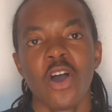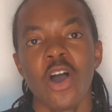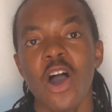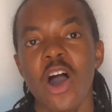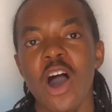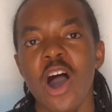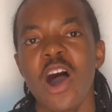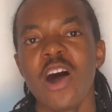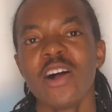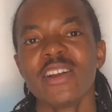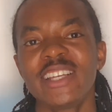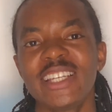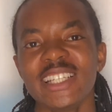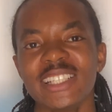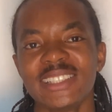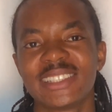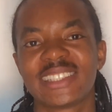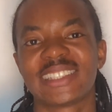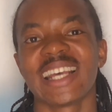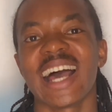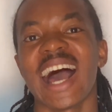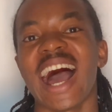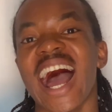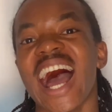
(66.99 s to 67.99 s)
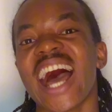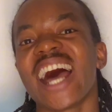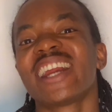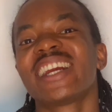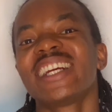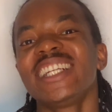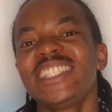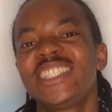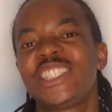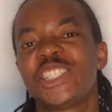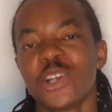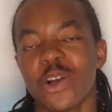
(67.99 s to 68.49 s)
All these are
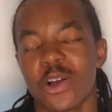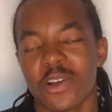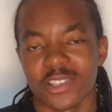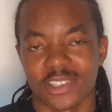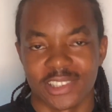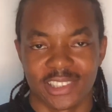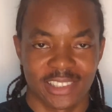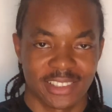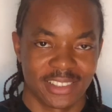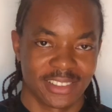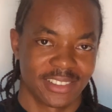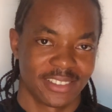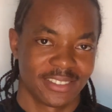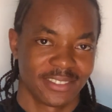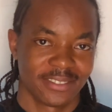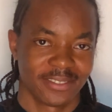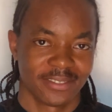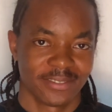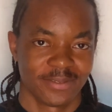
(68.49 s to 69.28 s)
regions.